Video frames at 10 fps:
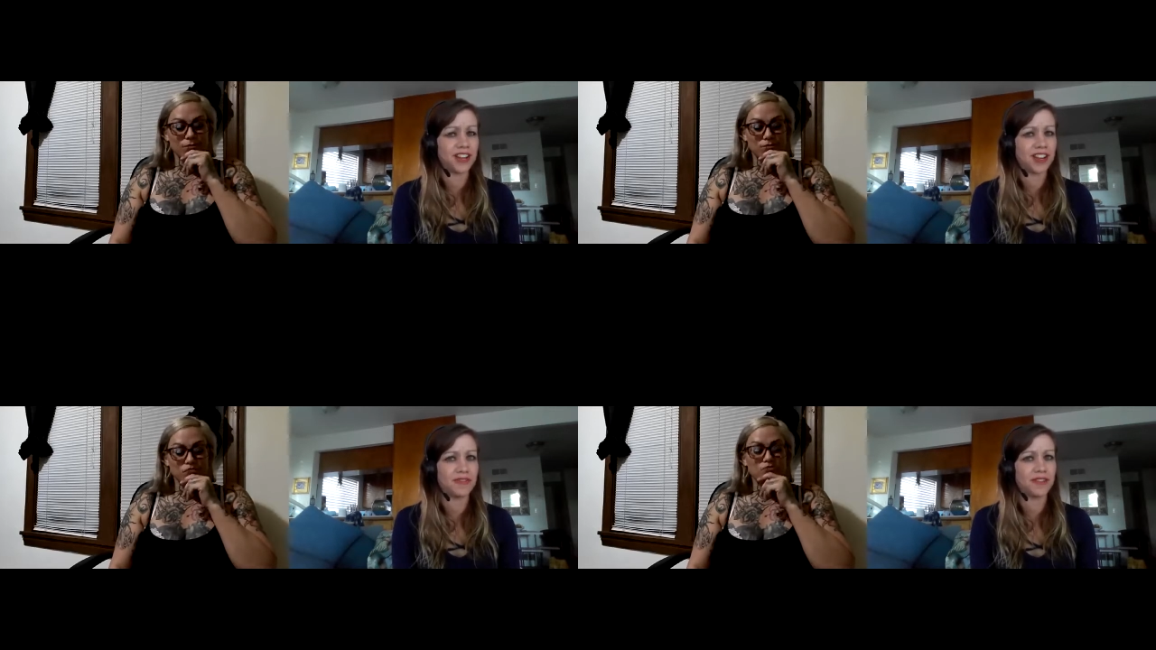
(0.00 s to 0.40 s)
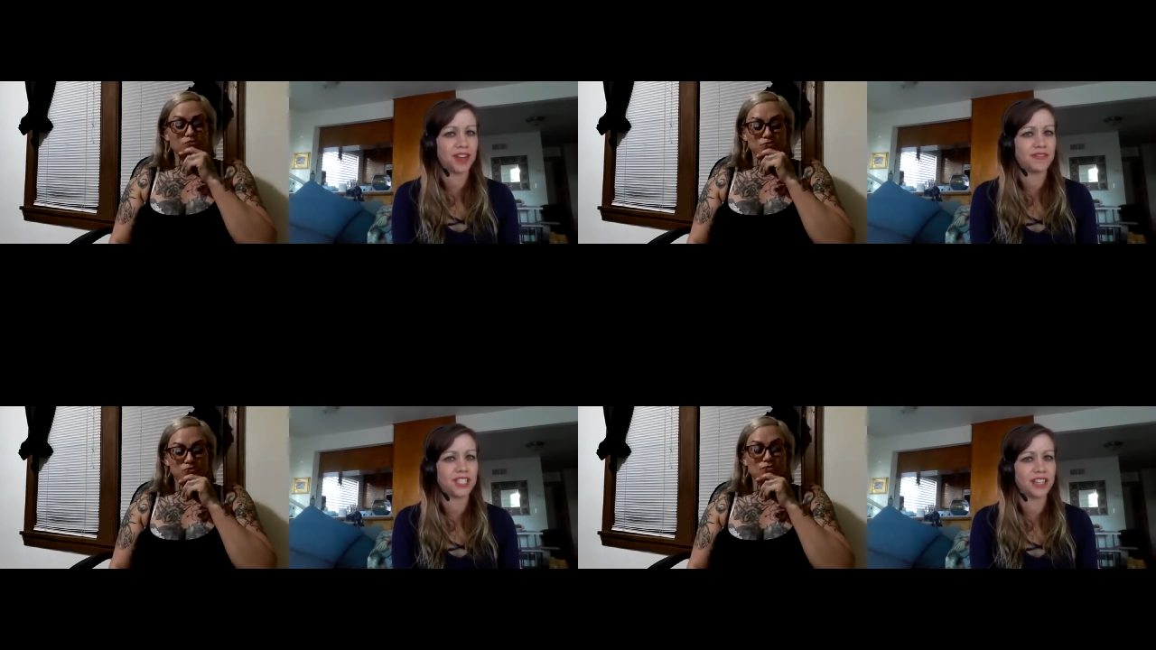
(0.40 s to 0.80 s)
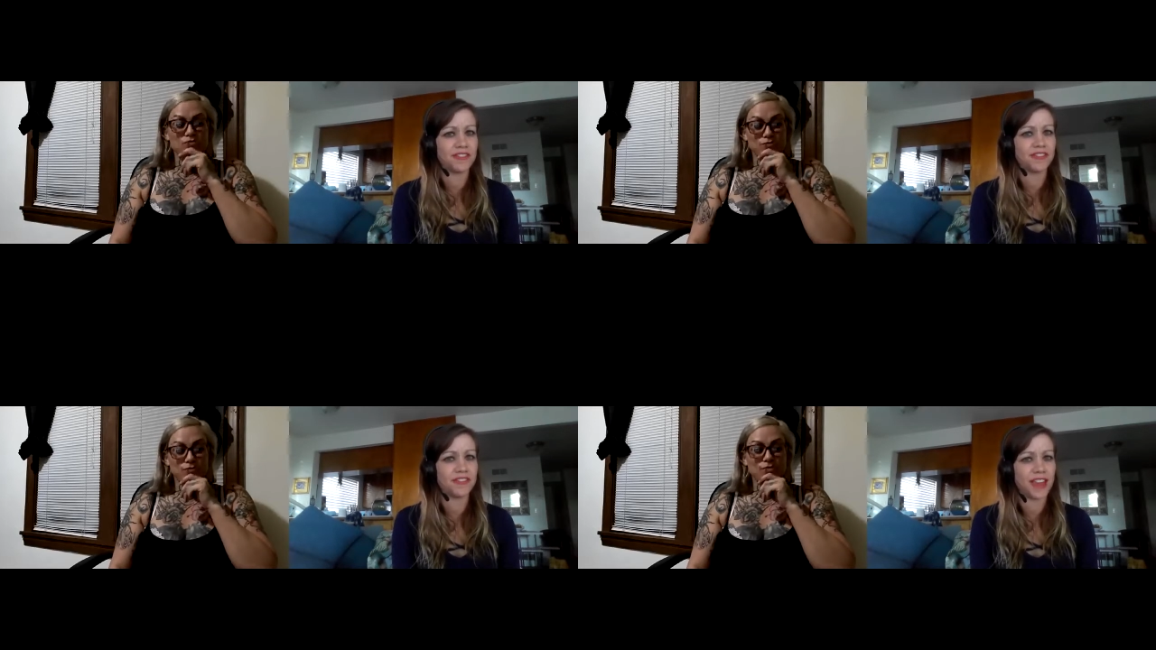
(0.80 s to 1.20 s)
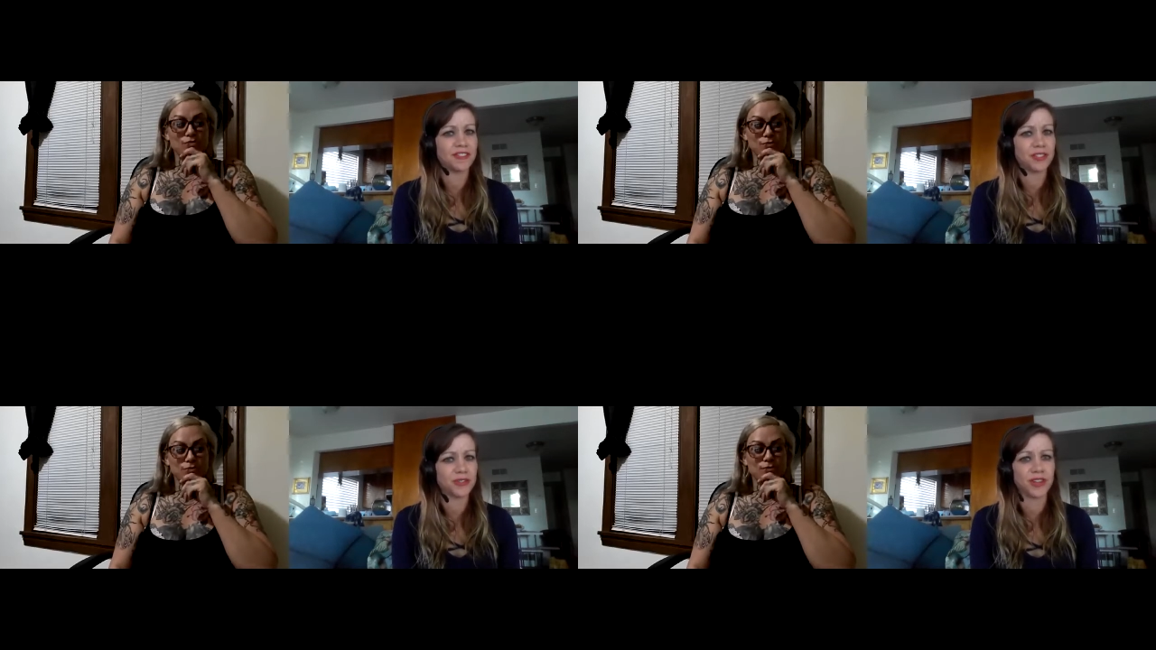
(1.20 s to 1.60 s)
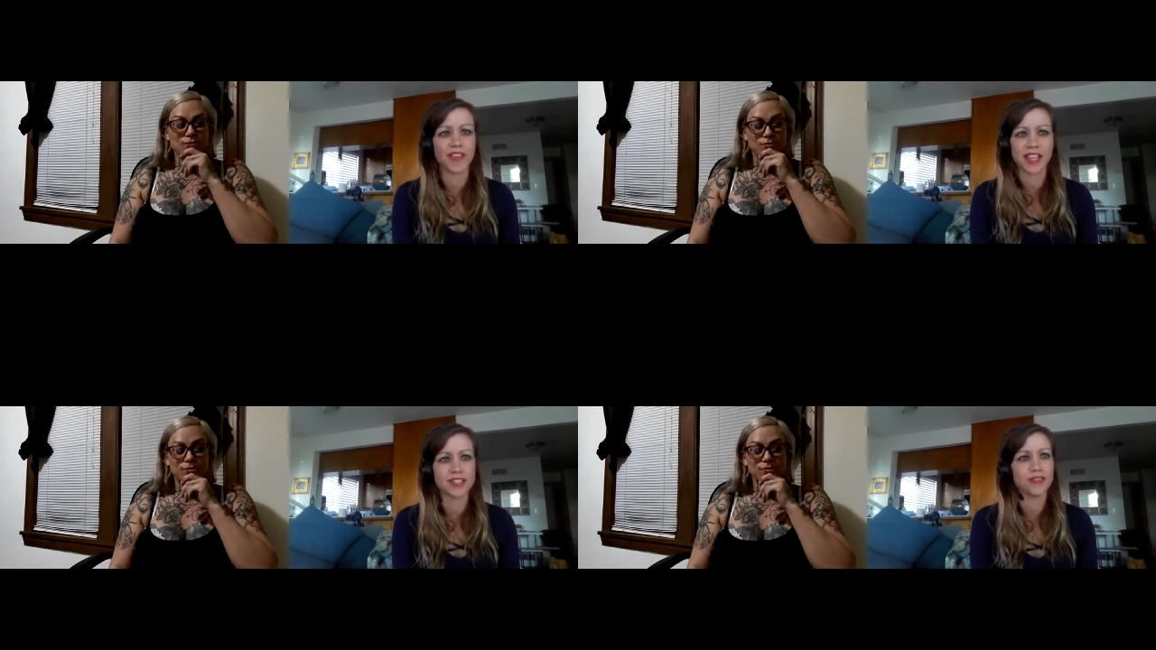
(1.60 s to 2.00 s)
Speaker 1: I've, I've done favors for
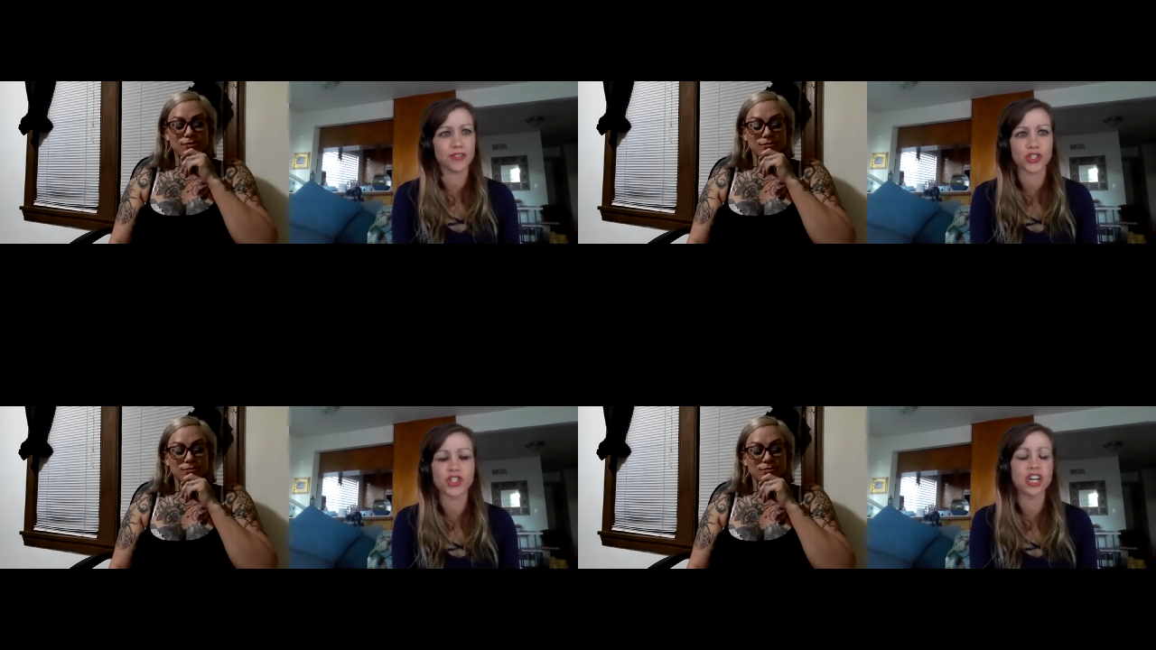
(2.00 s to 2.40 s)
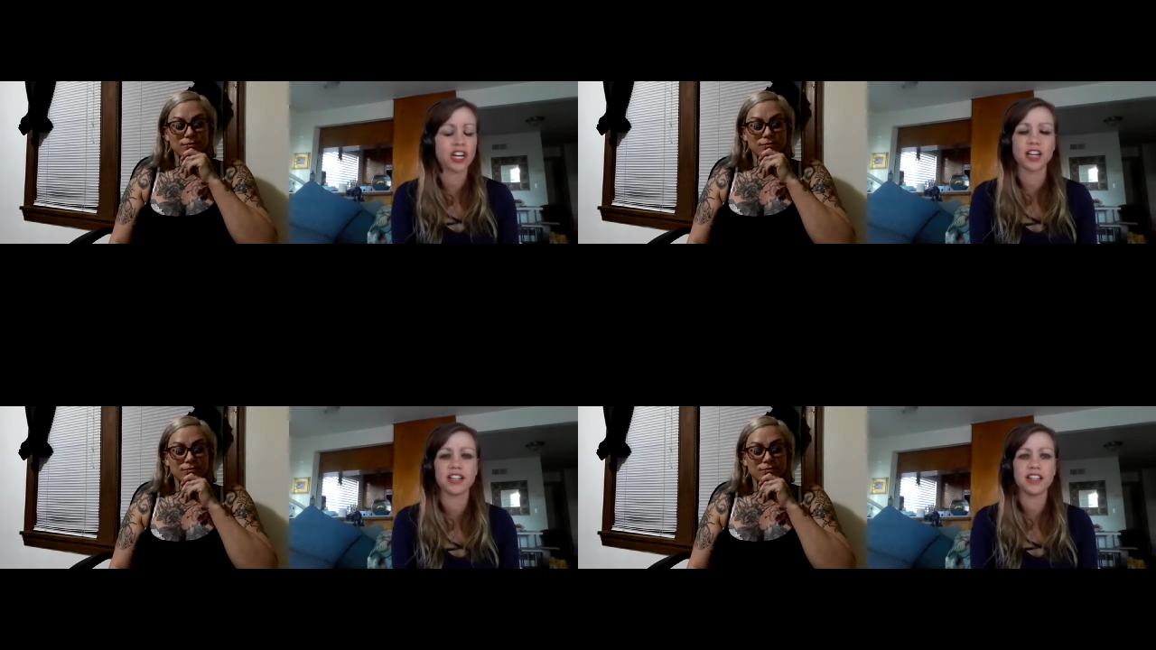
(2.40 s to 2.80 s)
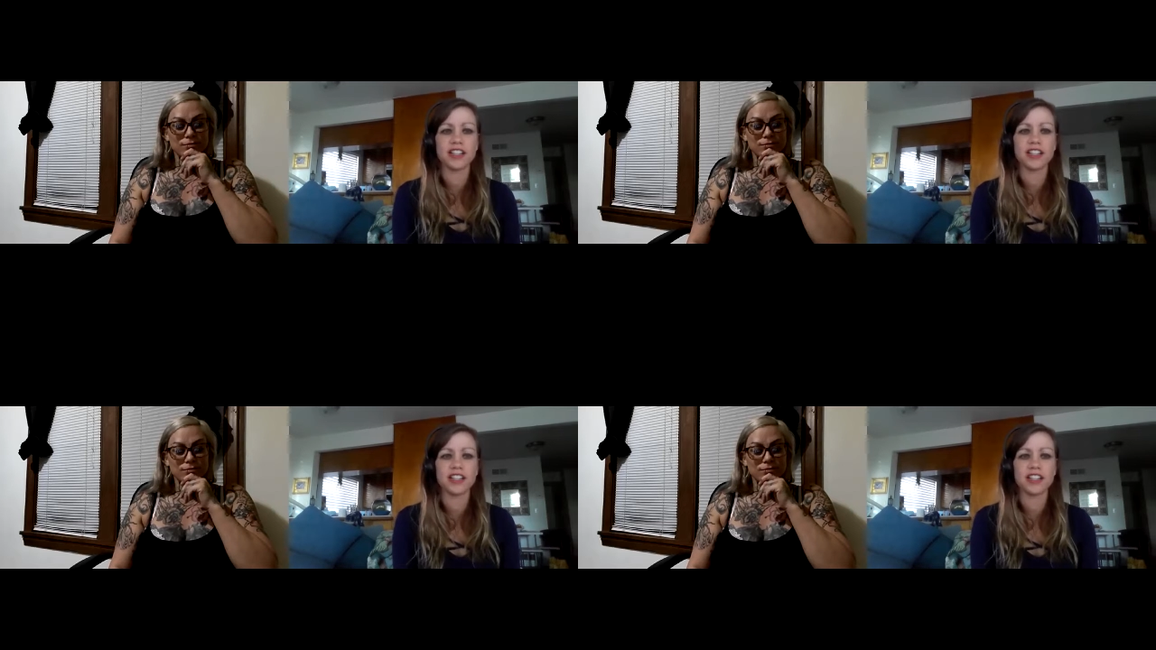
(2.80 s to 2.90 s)
things for sure.